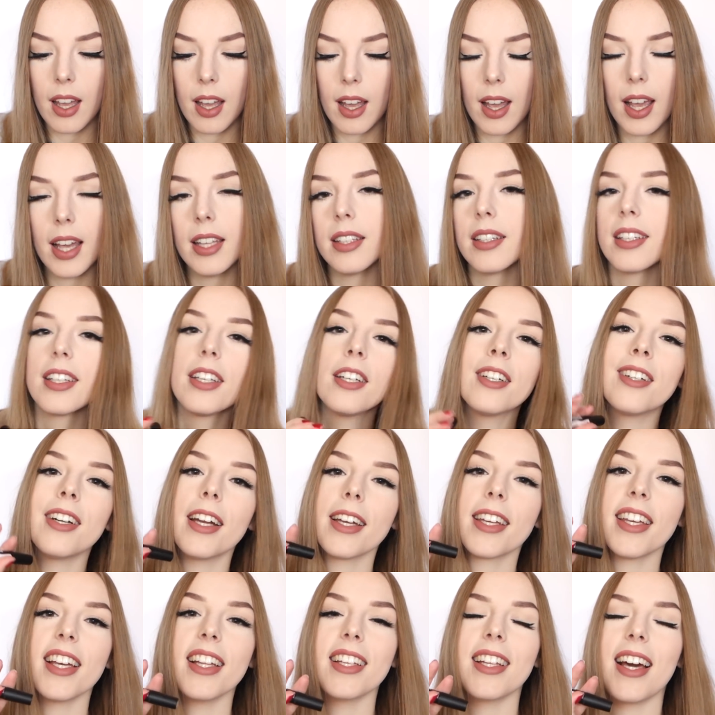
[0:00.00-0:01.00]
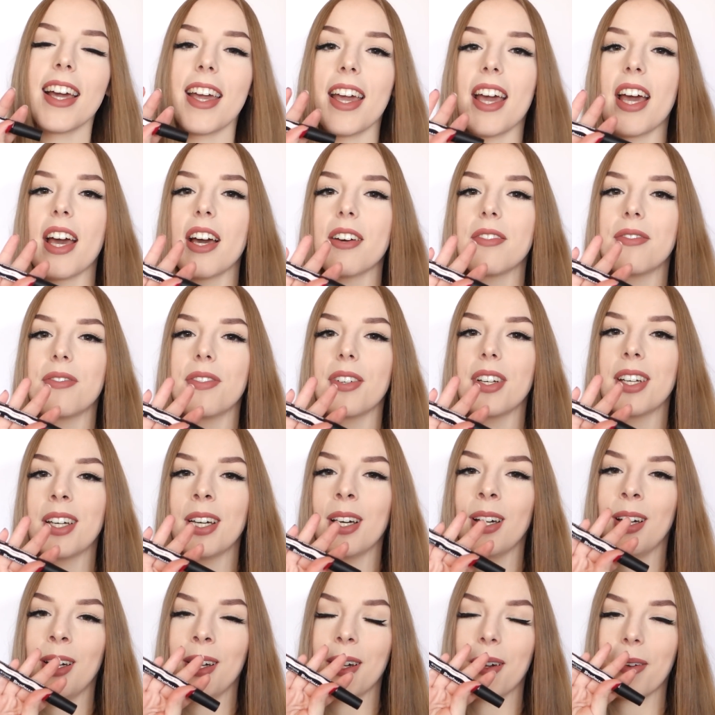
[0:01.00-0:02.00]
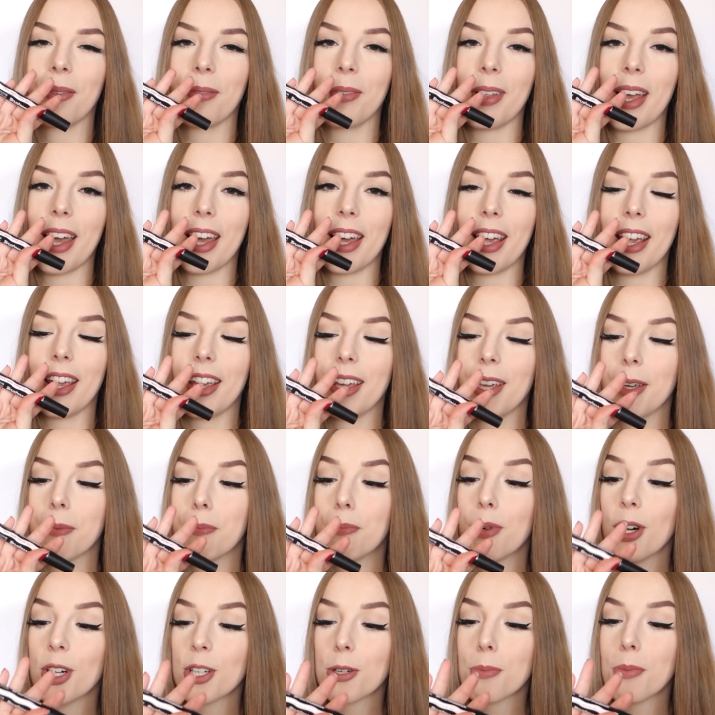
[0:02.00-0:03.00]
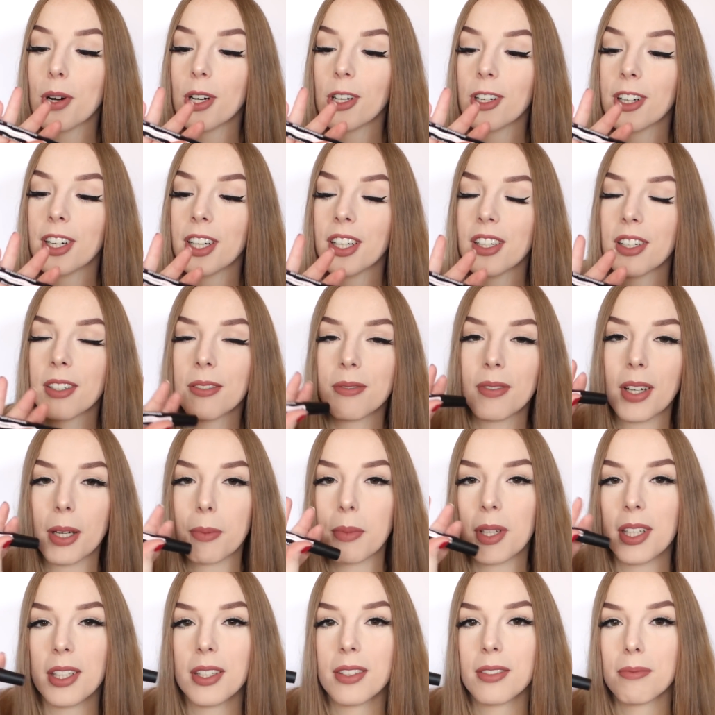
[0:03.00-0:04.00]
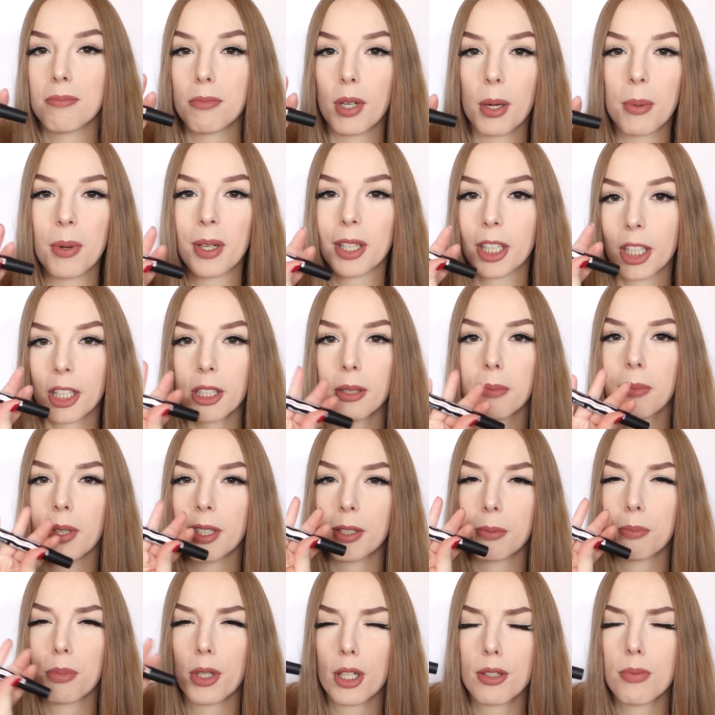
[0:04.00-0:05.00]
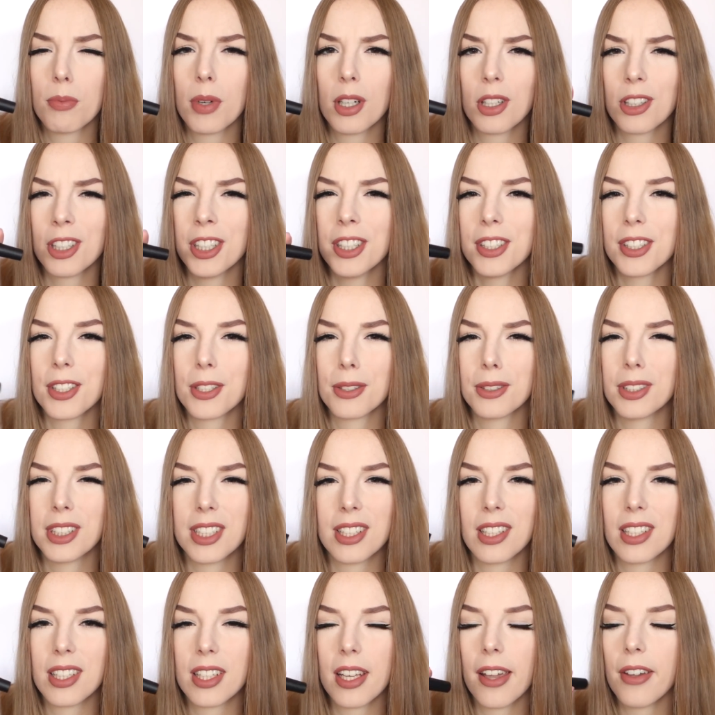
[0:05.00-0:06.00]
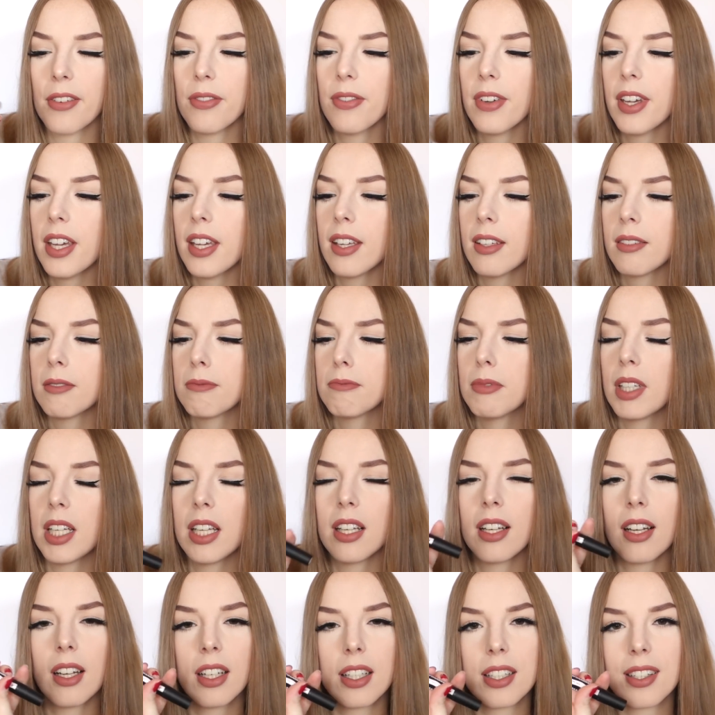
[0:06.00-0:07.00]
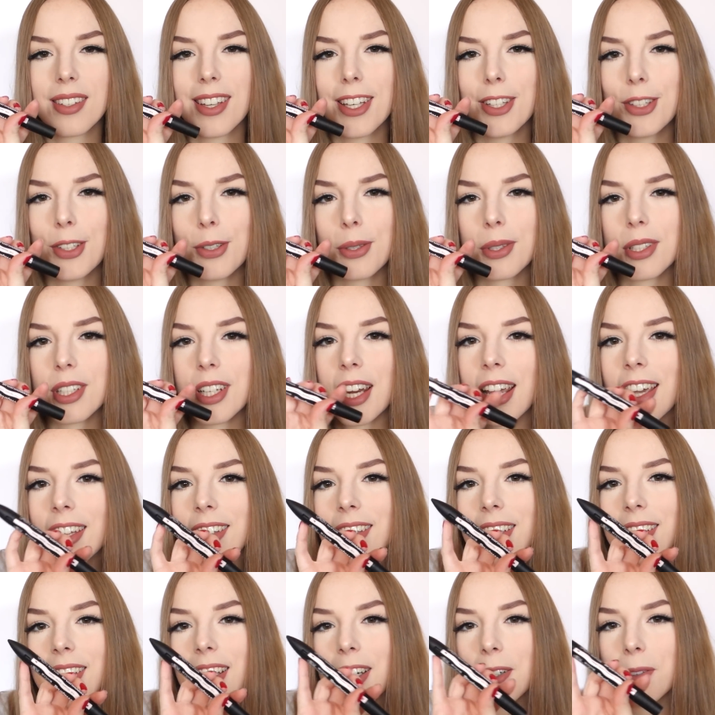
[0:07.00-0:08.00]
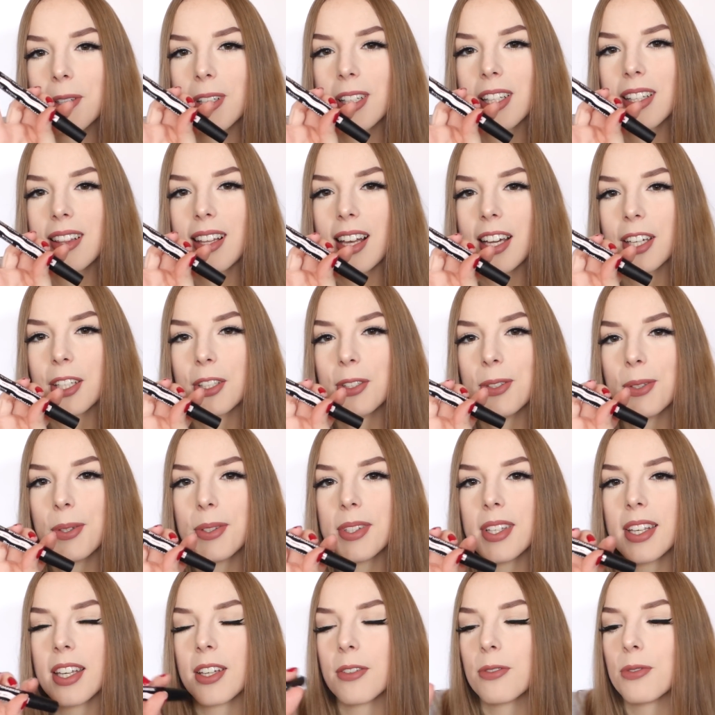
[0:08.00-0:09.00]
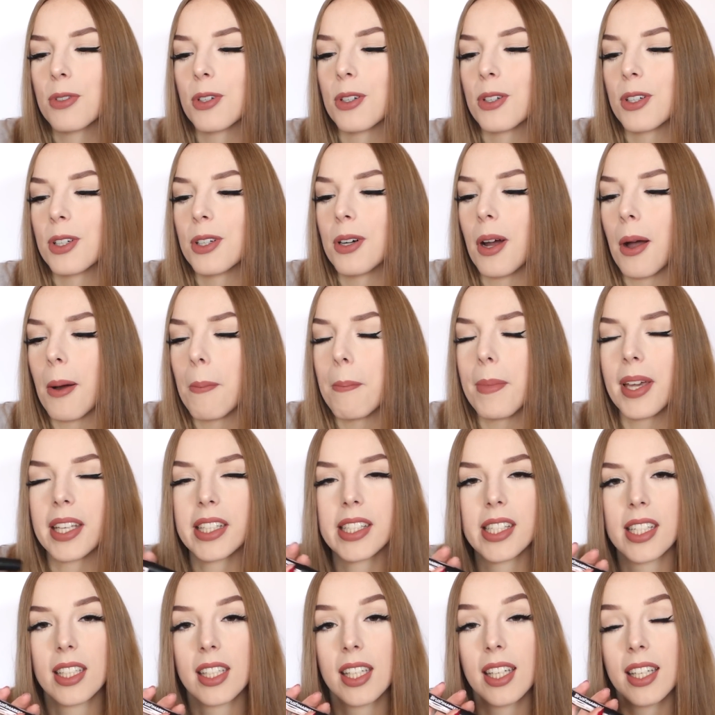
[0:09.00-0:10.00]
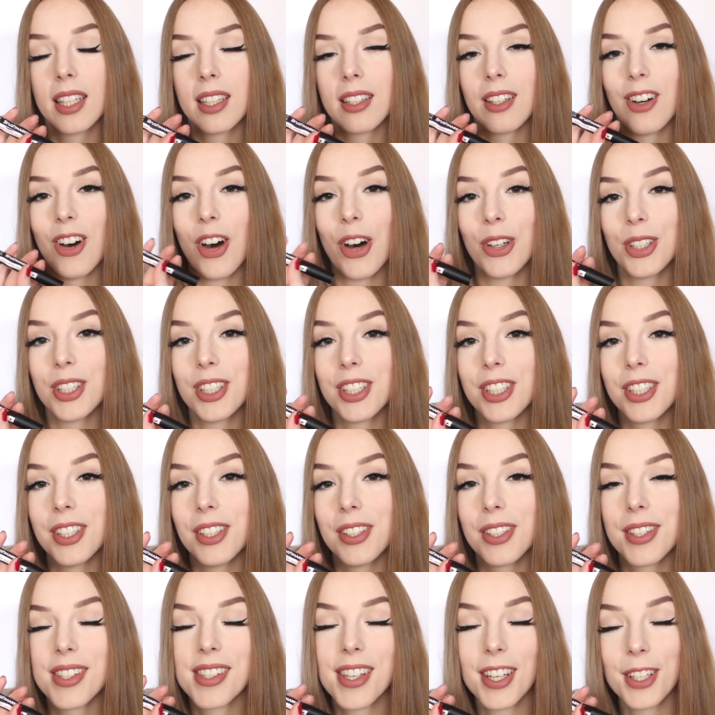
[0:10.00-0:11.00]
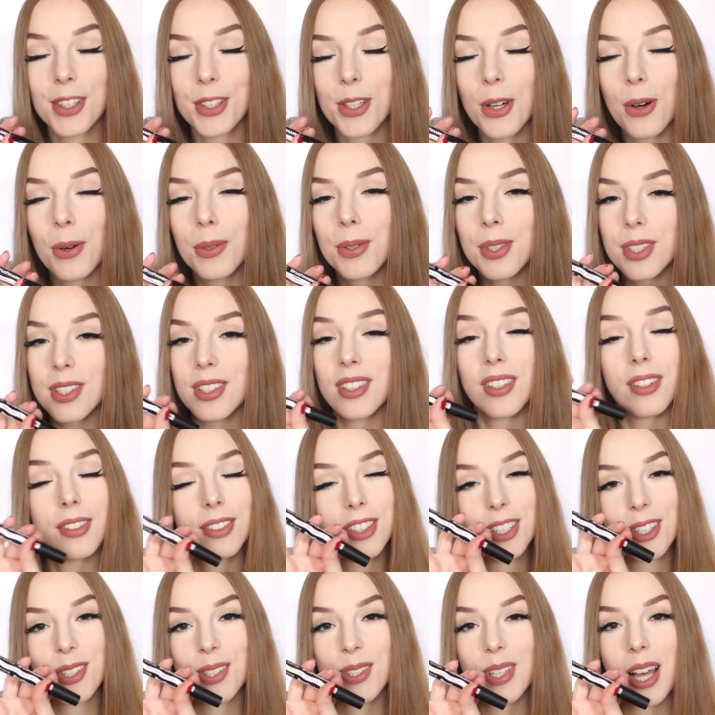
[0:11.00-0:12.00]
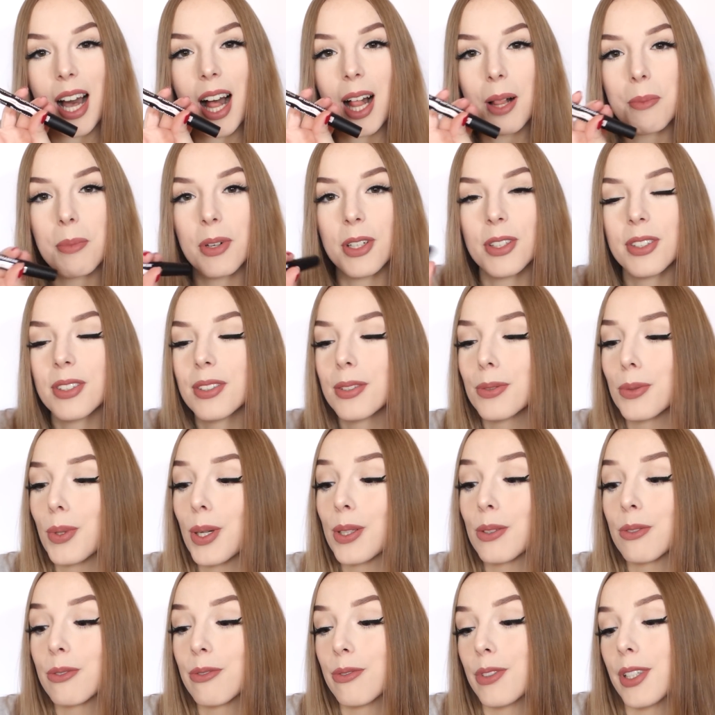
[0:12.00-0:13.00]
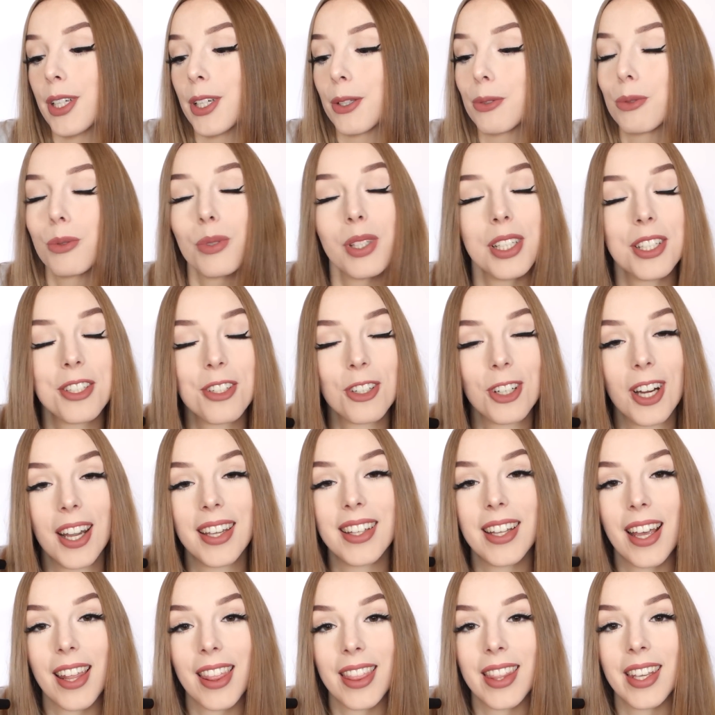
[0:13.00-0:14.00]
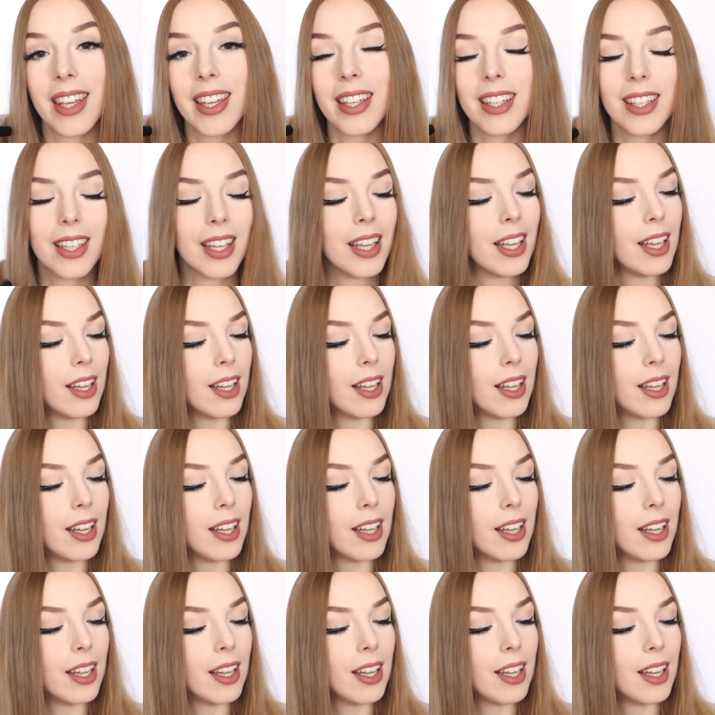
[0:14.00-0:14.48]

And here again I have a brush marker, I mean pro marker but brush marker, so it's the same thing. Skin tone shade that I really like using for mixing in other skin tones. This is Almond, one of the coolest shade I think.